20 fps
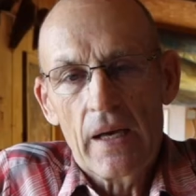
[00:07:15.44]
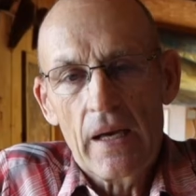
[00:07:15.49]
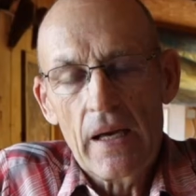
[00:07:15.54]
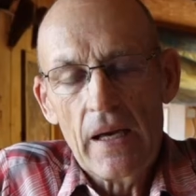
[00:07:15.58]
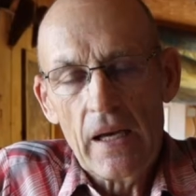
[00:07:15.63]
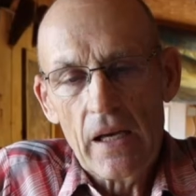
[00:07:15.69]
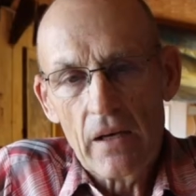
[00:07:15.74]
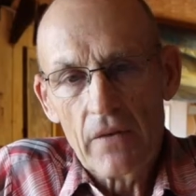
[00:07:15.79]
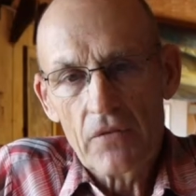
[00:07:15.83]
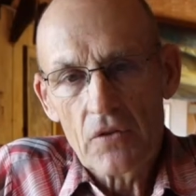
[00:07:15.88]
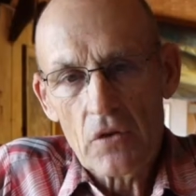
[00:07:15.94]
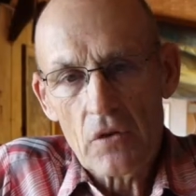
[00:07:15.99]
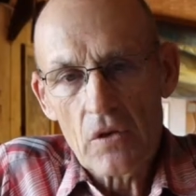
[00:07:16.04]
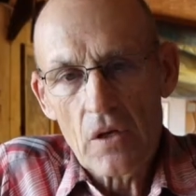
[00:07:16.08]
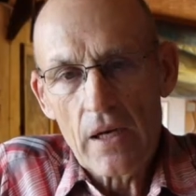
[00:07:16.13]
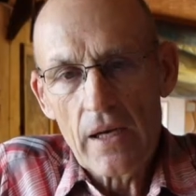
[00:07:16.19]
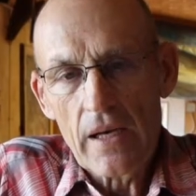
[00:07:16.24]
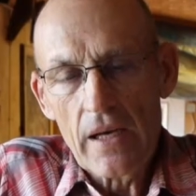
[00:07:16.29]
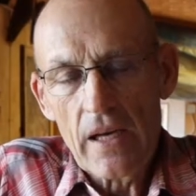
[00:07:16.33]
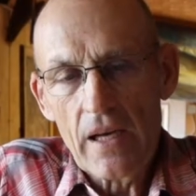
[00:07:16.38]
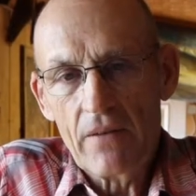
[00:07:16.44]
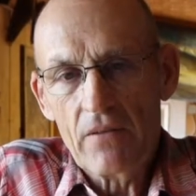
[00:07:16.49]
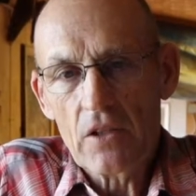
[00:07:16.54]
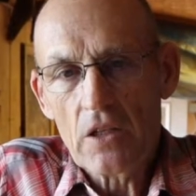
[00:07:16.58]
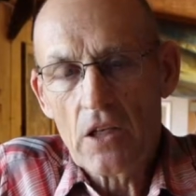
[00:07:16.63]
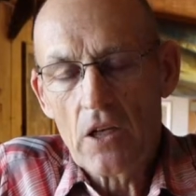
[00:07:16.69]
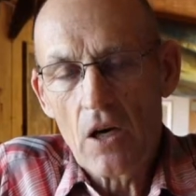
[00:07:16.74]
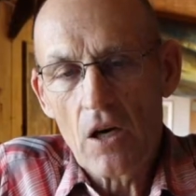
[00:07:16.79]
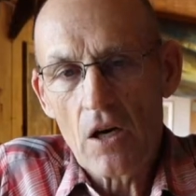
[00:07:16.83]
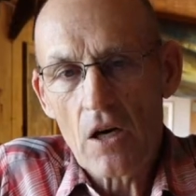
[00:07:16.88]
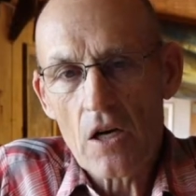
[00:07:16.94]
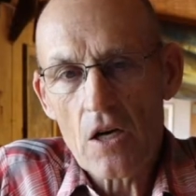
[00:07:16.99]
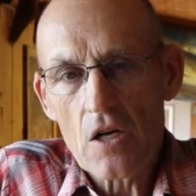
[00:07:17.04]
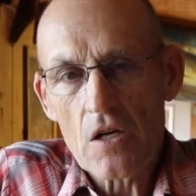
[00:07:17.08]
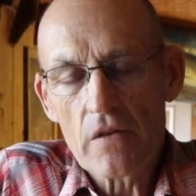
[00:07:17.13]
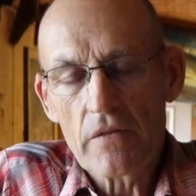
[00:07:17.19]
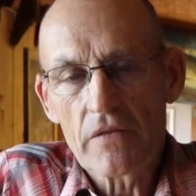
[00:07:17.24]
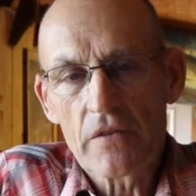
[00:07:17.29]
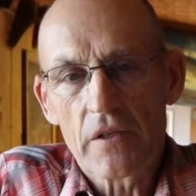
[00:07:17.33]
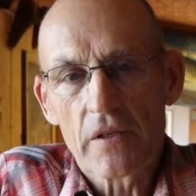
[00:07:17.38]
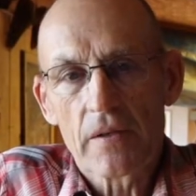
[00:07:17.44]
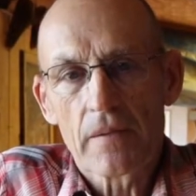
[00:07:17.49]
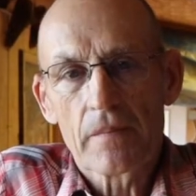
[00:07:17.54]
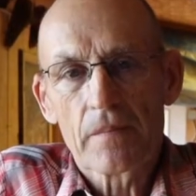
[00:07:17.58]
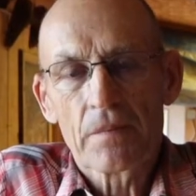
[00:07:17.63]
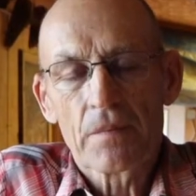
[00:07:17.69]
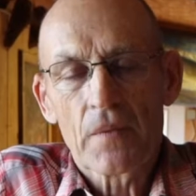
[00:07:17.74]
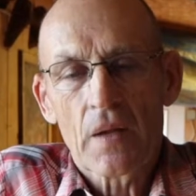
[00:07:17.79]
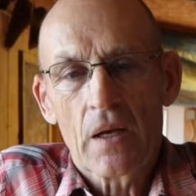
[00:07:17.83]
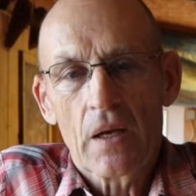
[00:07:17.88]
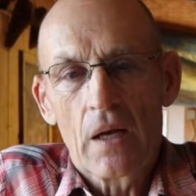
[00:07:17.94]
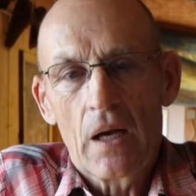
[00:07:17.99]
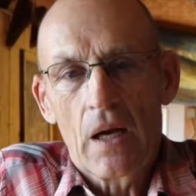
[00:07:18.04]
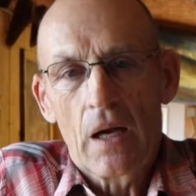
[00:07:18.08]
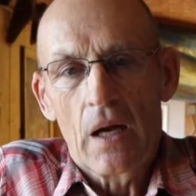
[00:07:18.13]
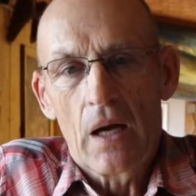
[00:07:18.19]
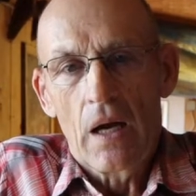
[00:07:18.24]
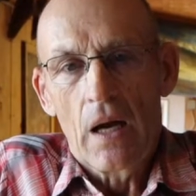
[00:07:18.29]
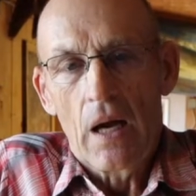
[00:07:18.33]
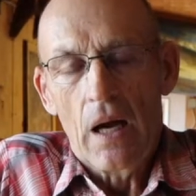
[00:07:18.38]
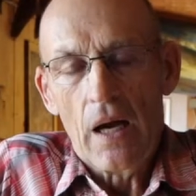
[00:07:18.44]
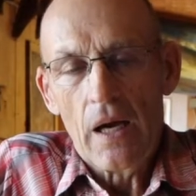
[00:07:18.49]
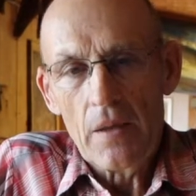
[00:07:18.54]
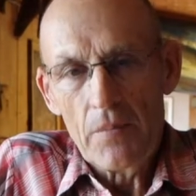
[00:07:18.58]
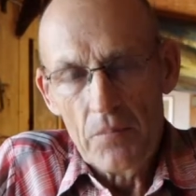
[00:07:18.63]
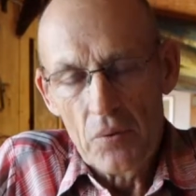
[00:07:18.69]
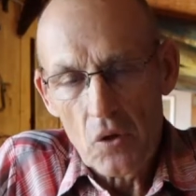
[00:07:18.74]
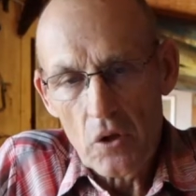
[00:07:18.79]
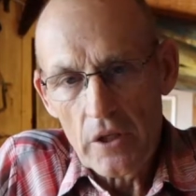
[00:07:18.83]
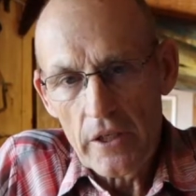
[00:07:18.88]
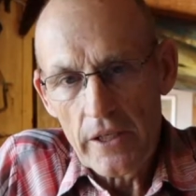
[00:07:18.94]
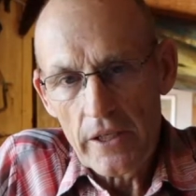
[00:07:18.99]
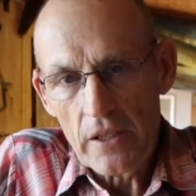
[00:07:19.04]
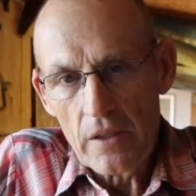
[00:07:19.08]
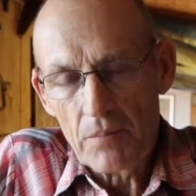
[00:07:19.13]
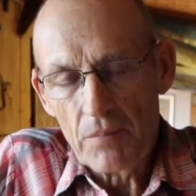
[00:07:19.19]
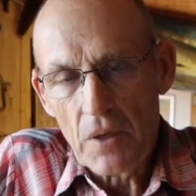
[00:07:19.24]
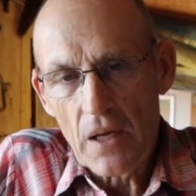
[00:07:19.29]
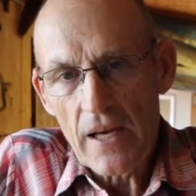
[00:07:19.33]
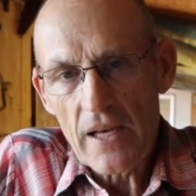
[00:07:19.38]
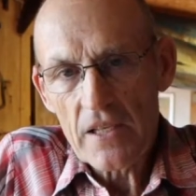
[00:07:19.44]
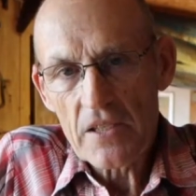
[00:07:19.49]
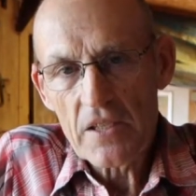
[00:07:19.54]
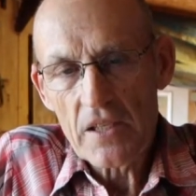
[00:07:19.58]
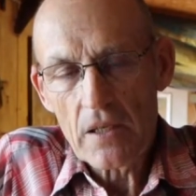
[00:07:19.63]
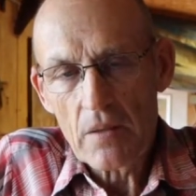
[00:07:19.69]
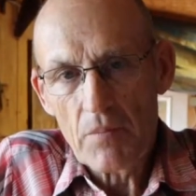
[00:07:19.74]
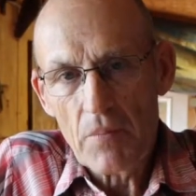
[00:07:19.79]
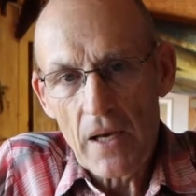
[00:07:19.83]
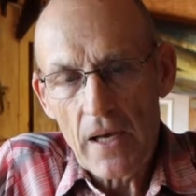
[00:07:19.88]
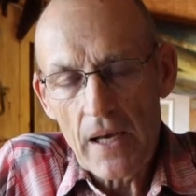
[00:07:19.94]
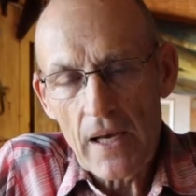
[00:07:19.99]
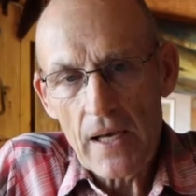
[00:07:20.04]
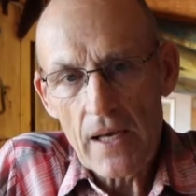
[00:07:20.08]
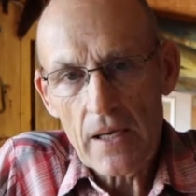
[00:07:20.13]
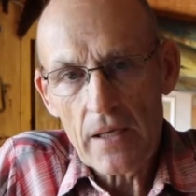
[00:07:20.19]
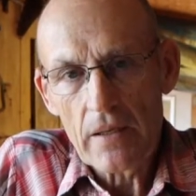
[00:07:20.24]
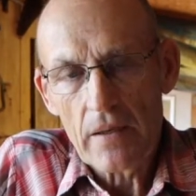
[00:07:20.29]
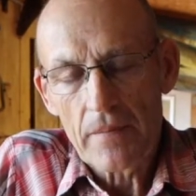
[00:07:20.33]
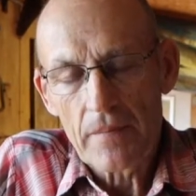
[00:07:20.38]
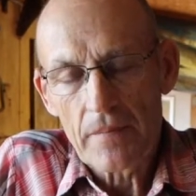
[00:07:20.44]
After I have it carved, I put it in a plastic bag